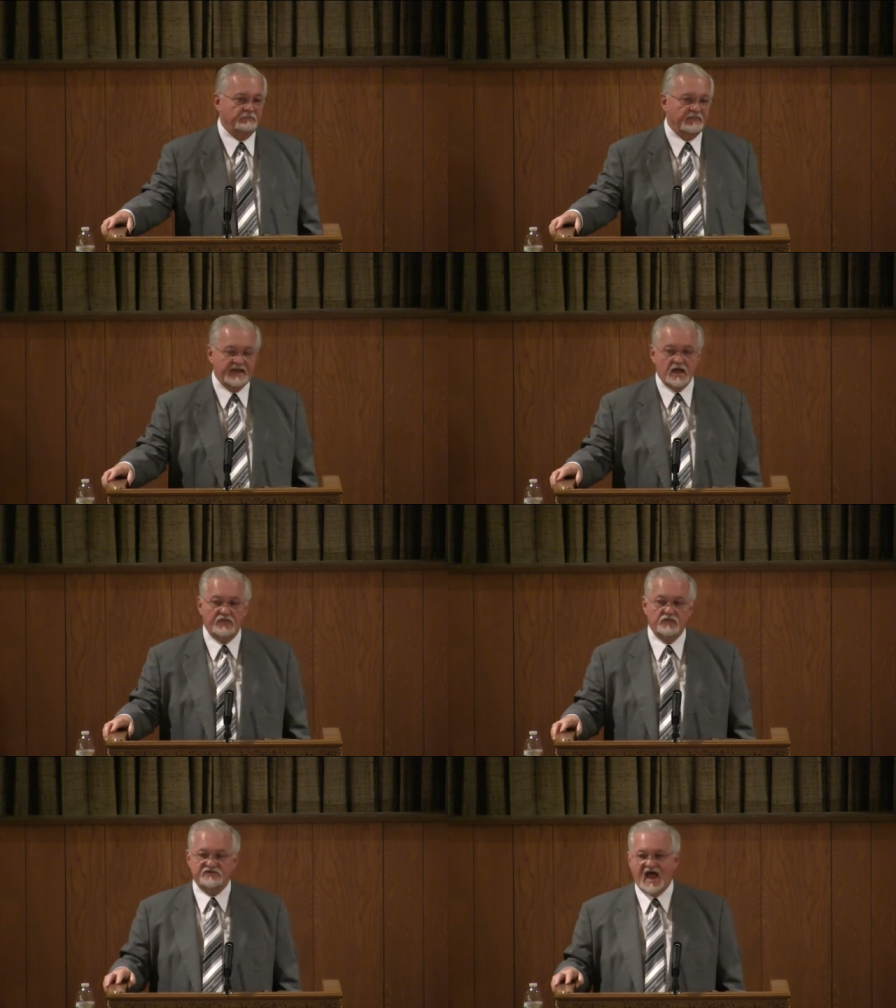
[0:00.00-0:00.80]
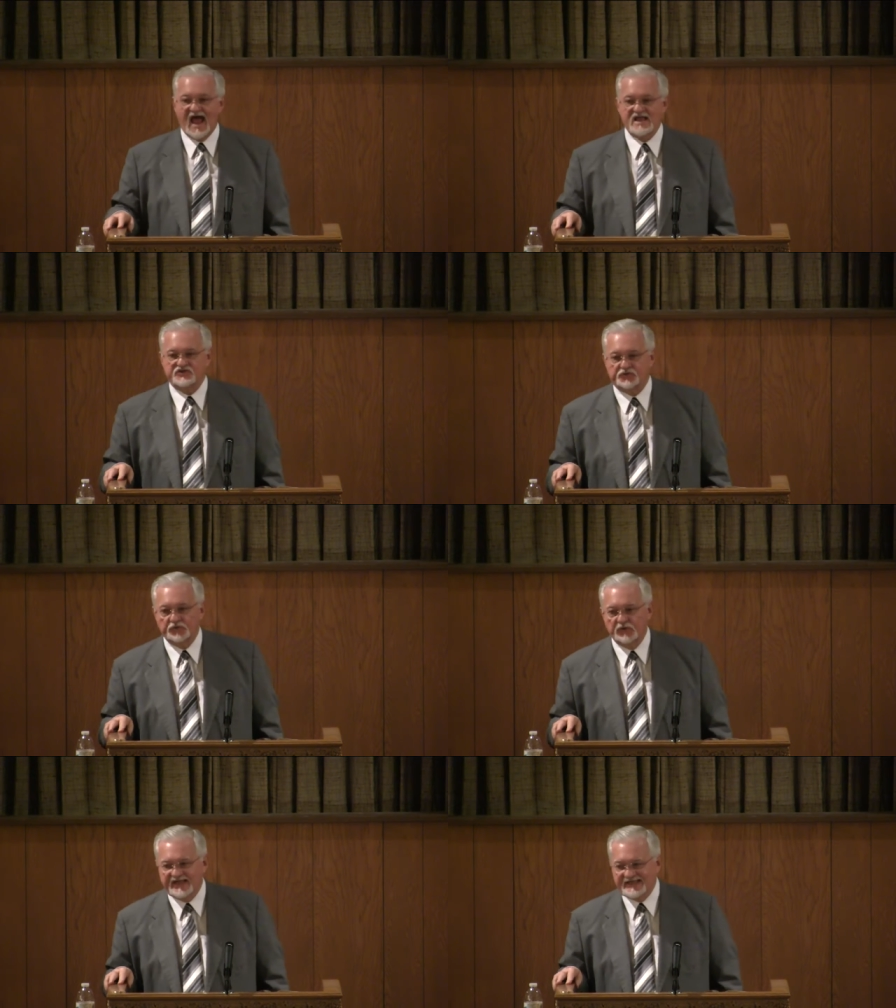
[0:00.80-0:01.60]
Many other signs
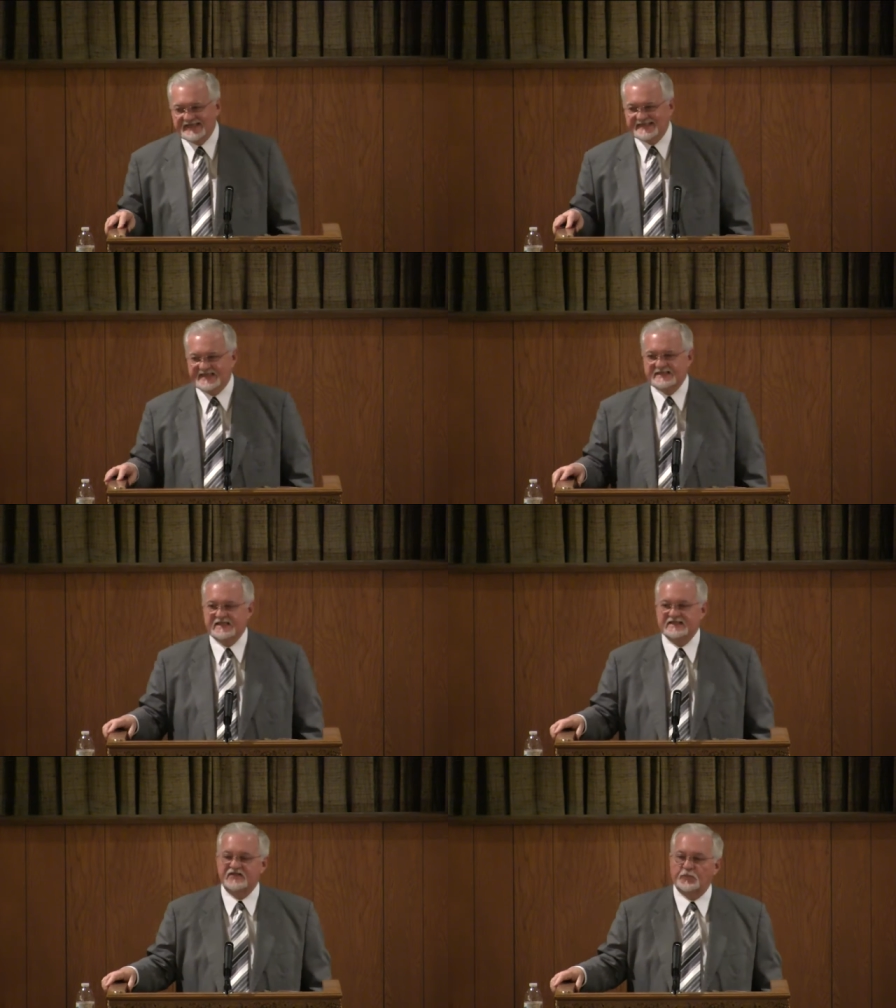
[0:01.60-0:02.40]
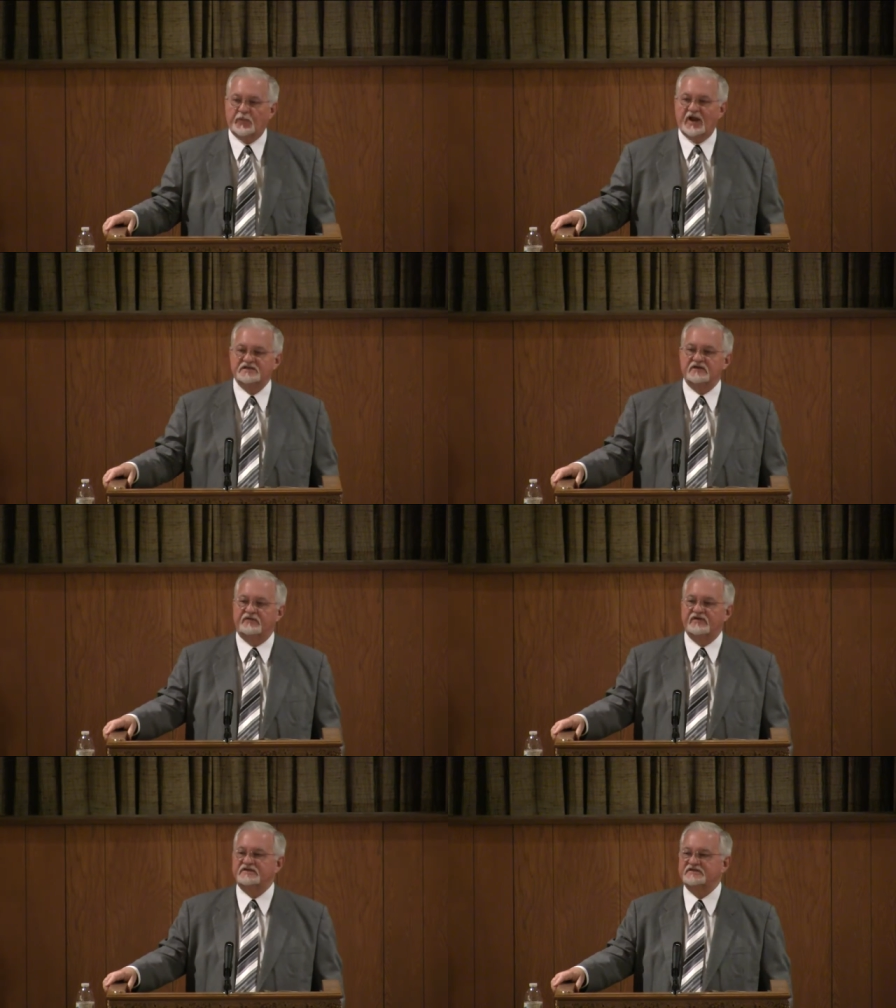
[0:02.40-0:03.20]
truly did Jesus in the presence of
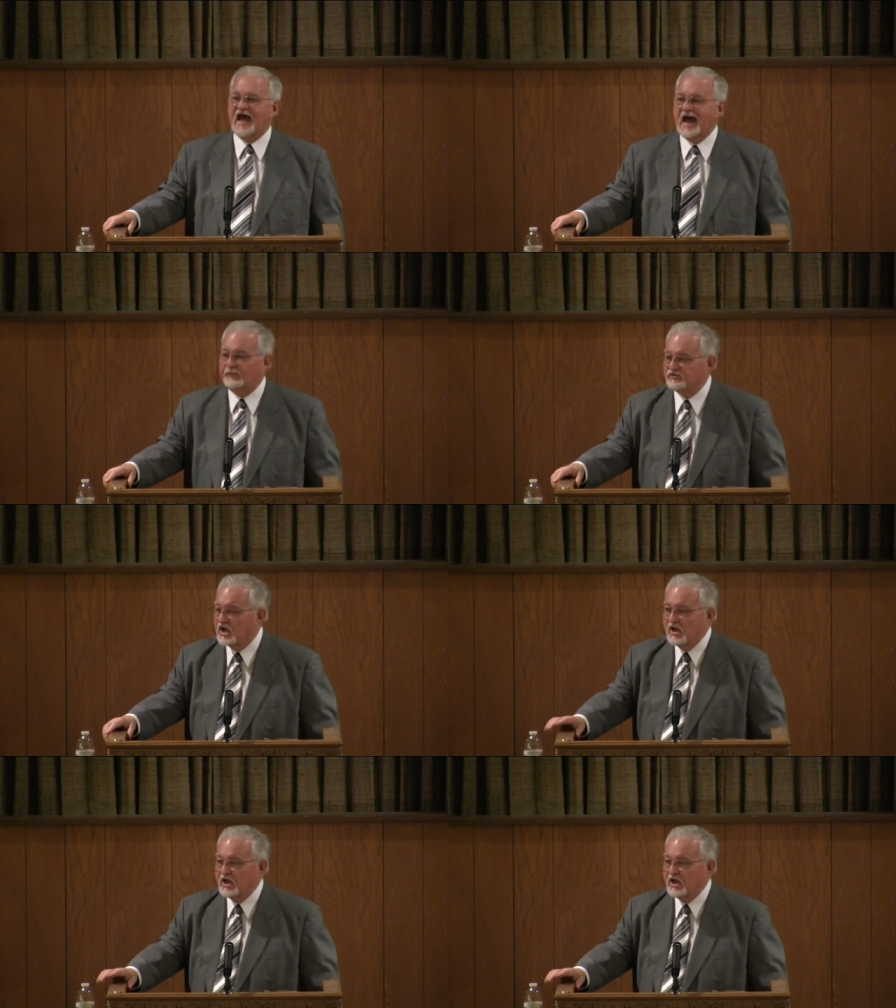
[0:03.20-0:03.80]
his disciples,